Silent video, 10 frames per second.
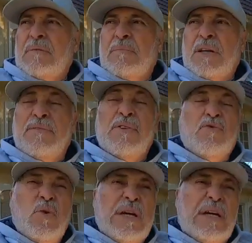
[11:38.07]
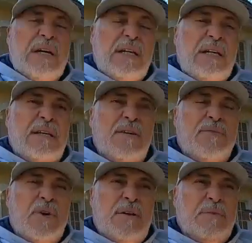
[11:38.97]
But if you tweak it, and
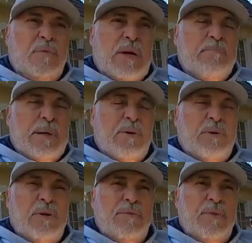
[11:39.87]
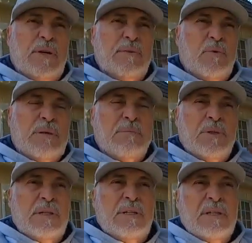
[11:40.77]
if you have the right powder, and if you have the right
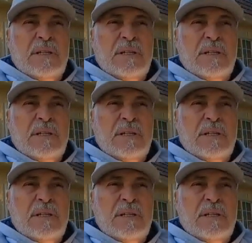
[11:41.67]
bullet,